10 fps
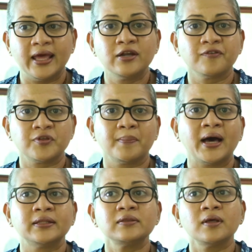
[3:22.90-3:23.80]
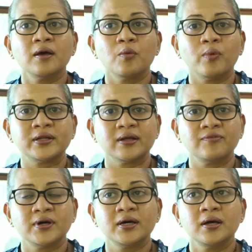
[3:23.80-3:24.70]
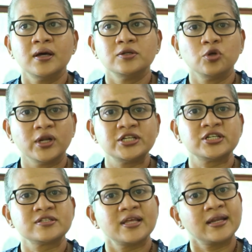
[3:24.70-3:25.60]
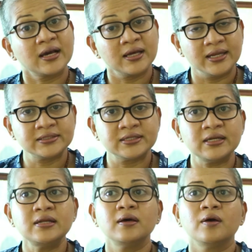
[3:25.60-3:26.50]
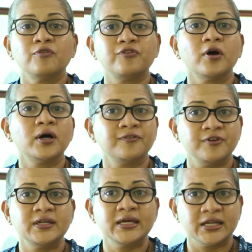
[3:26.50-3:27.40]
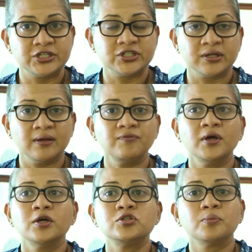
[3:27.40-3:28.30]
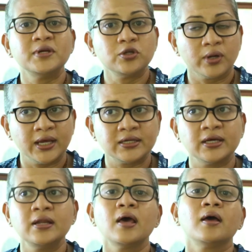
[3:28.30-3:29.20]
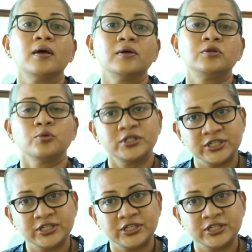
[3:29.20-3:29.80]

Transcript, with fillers: end of the month, whatever donations that are collected for a feeding initiative to be donated to a